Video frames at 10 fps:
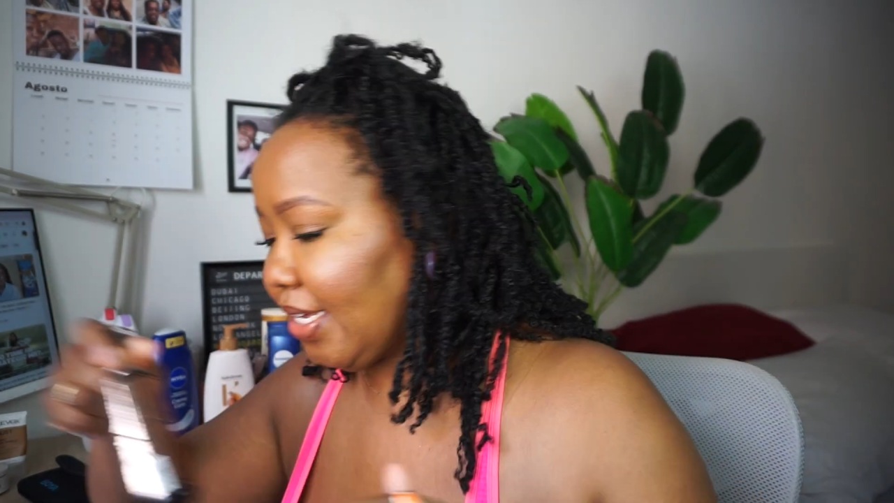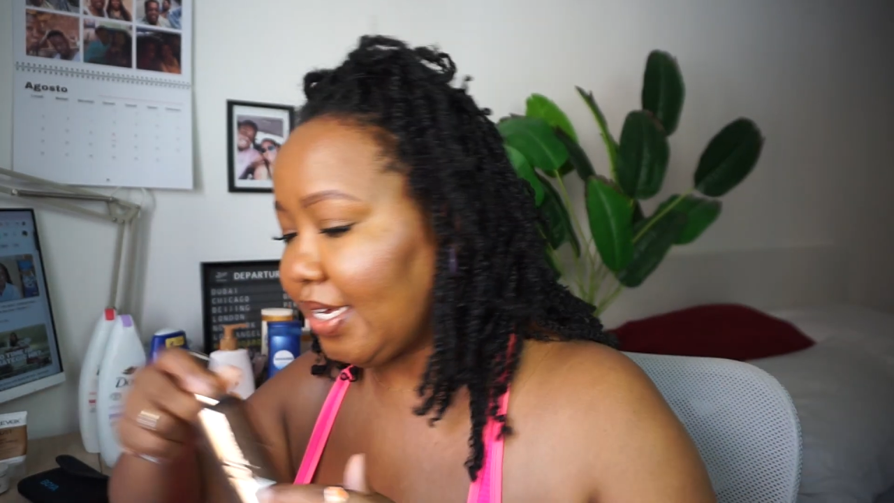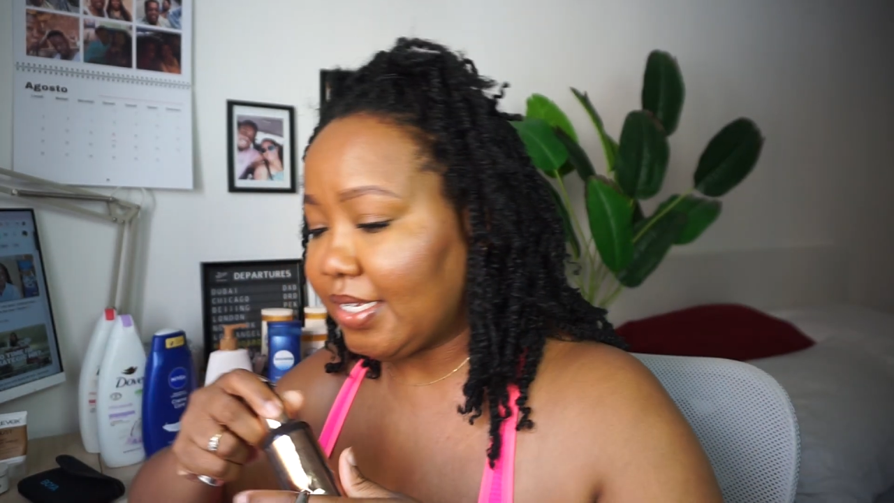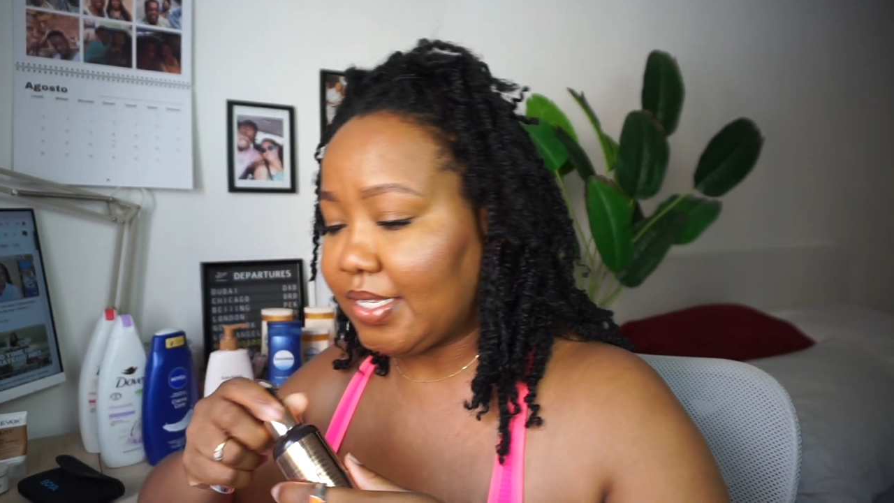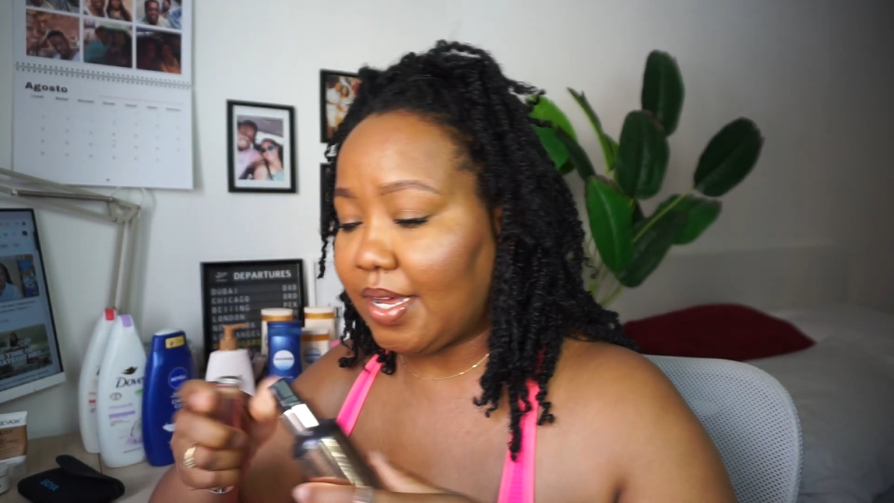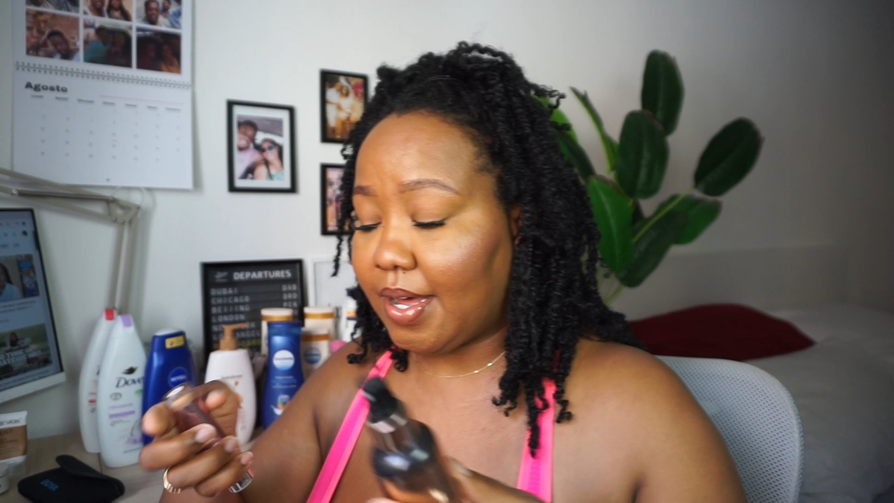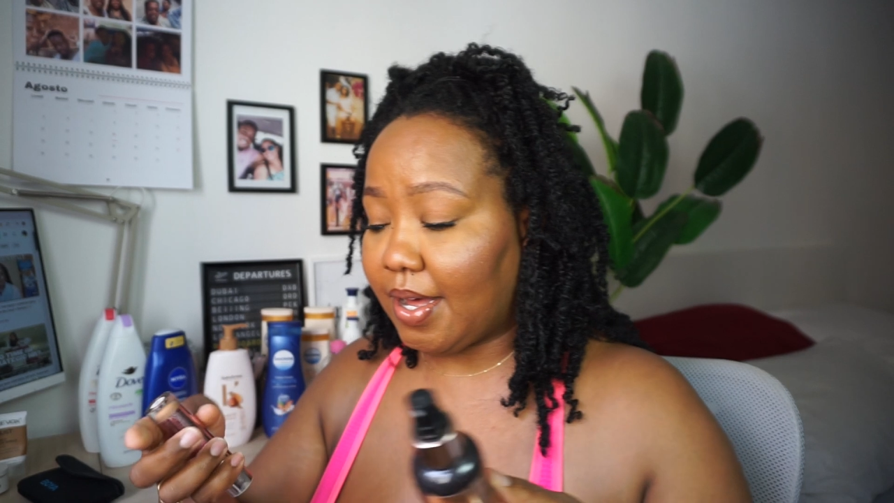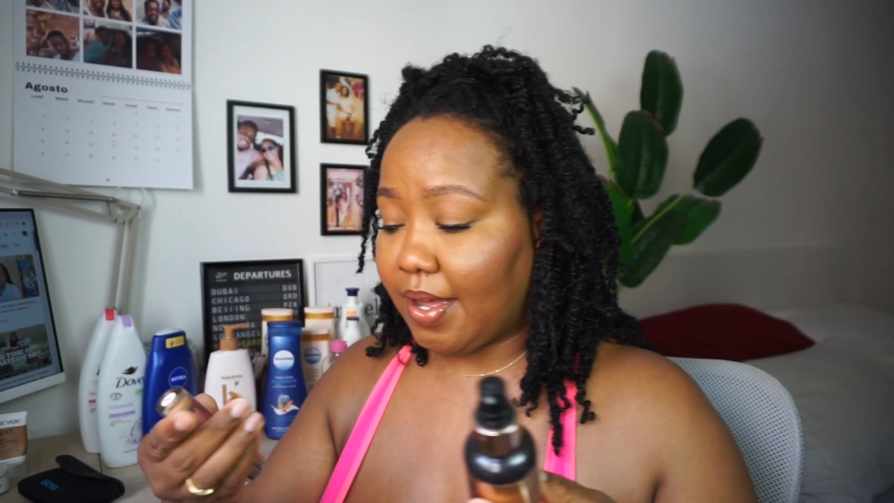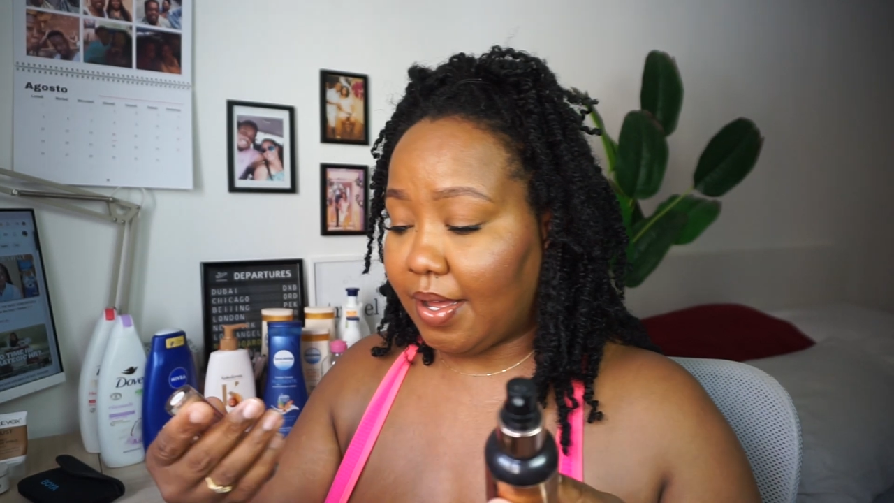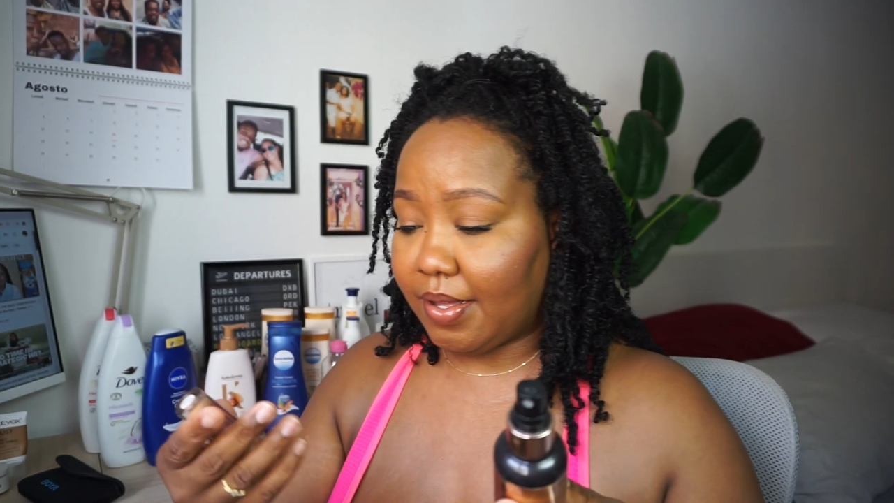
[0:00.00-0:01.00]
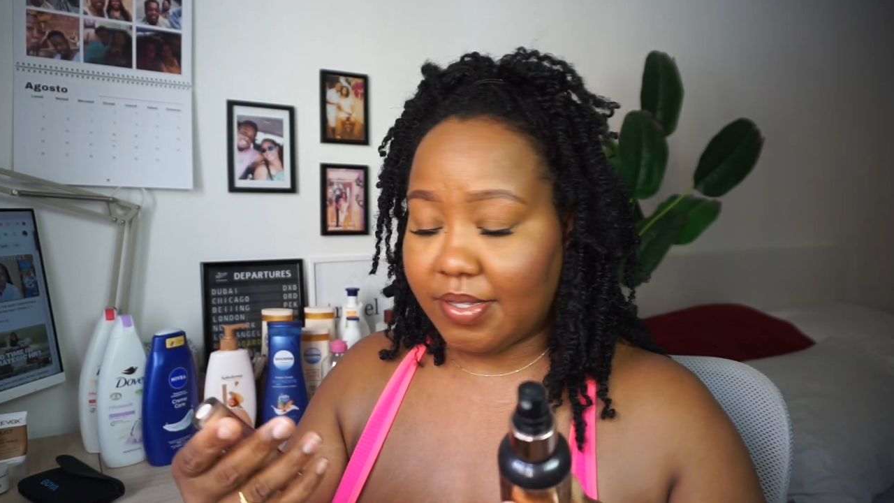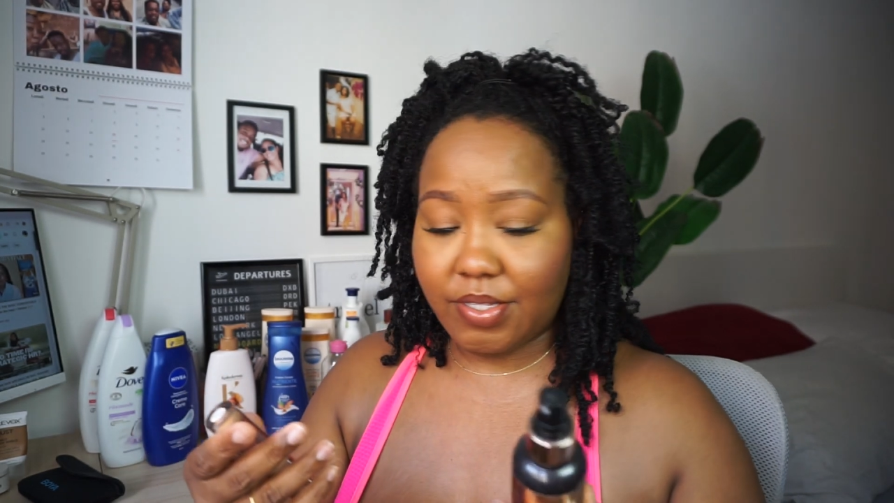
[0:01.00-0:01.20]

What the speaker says: These are